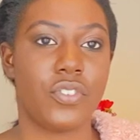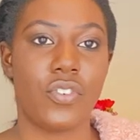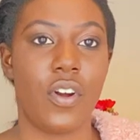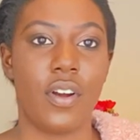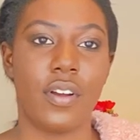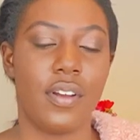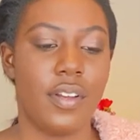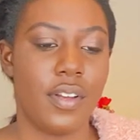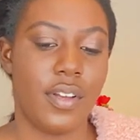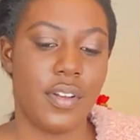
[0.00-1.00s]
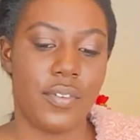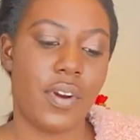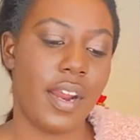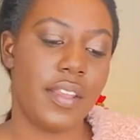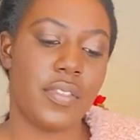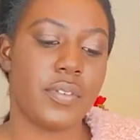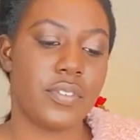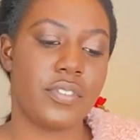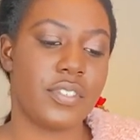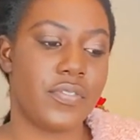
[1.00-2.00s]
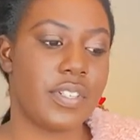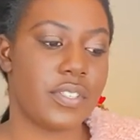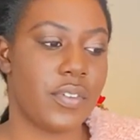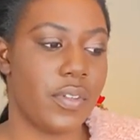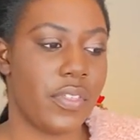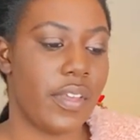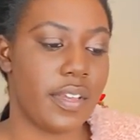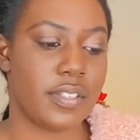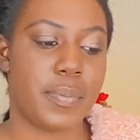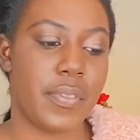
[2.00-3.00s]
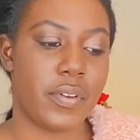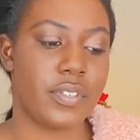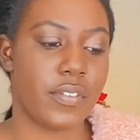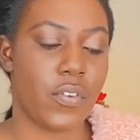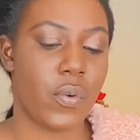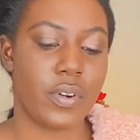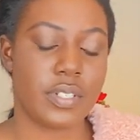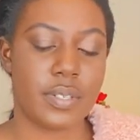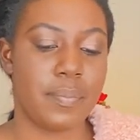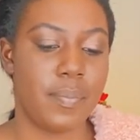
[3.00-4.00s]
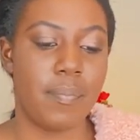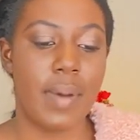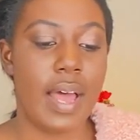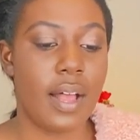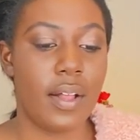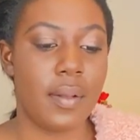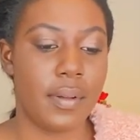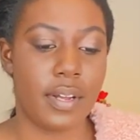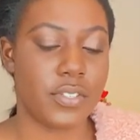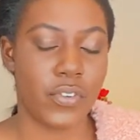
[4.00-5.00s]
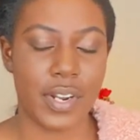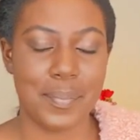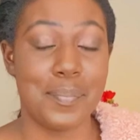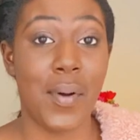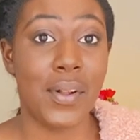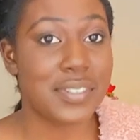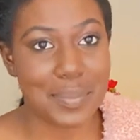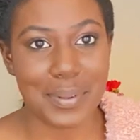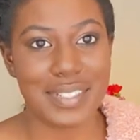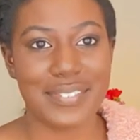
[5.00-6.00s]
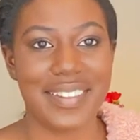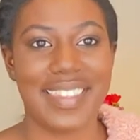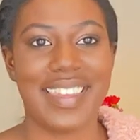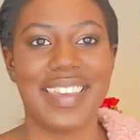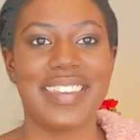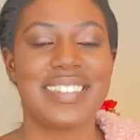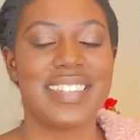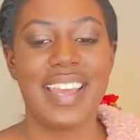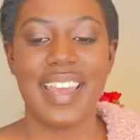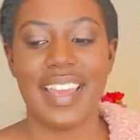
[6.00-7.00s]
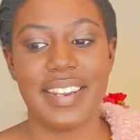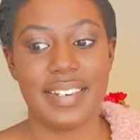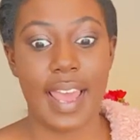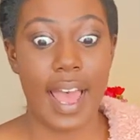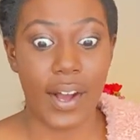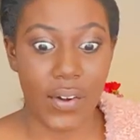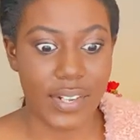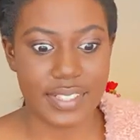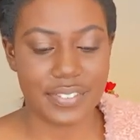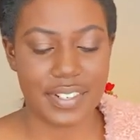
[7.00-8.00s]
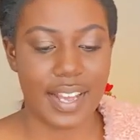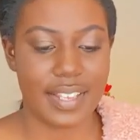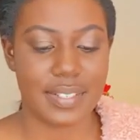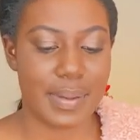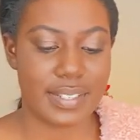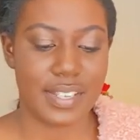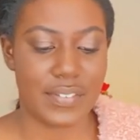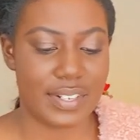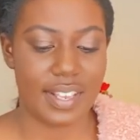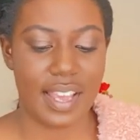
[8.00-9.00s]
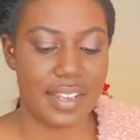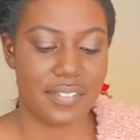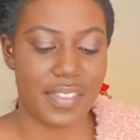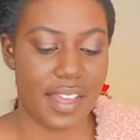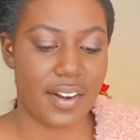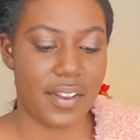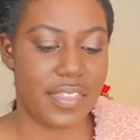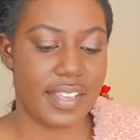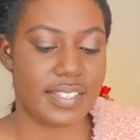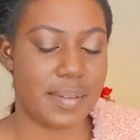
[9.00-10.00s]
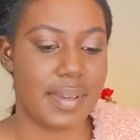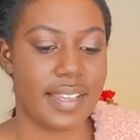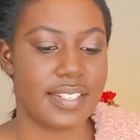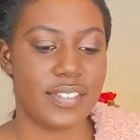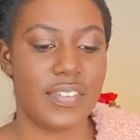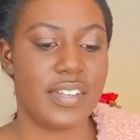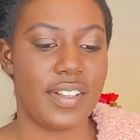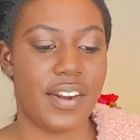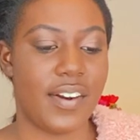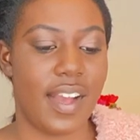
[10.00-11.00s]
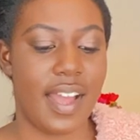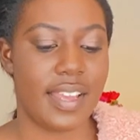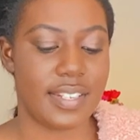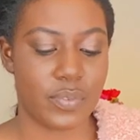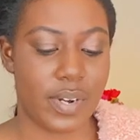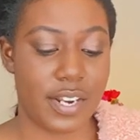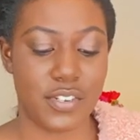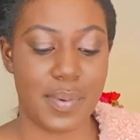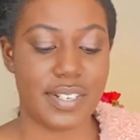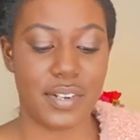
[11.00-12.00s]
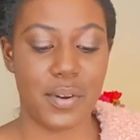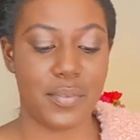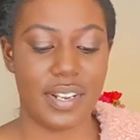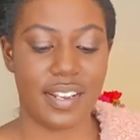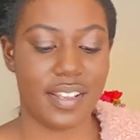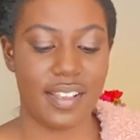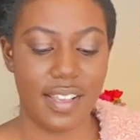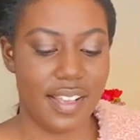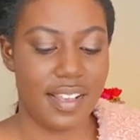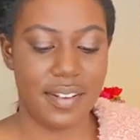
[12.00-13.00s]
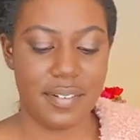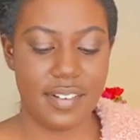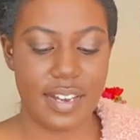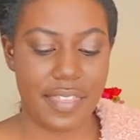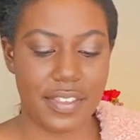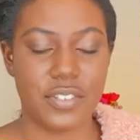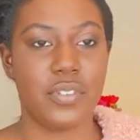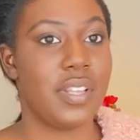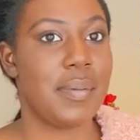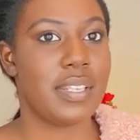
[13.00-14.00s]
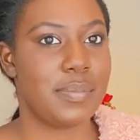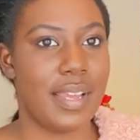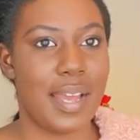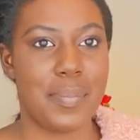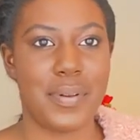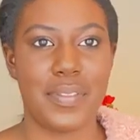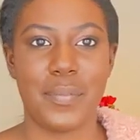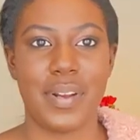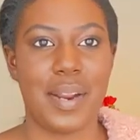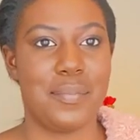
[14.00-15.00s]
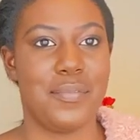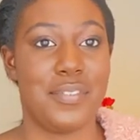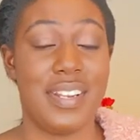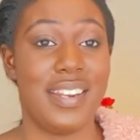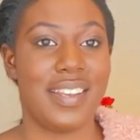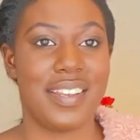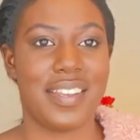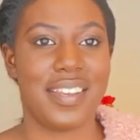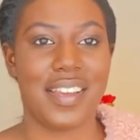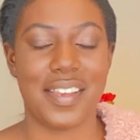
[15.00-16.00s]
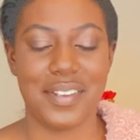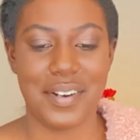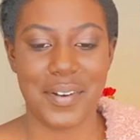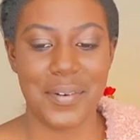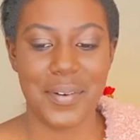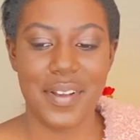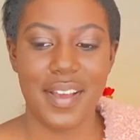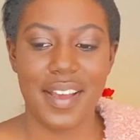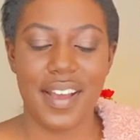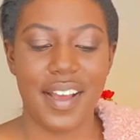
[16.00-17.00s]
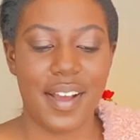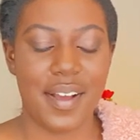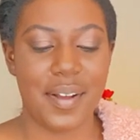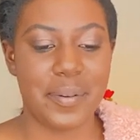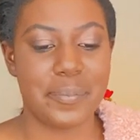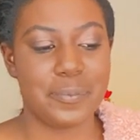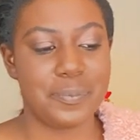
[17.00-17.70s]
strong. Right? Those are just physical things, but there's, of course, multiple different things in all different aspects of our life, that things that make us feel at our highest. When I do my tarot reading, nothing truly makes me happier than when I'm reading, you know? So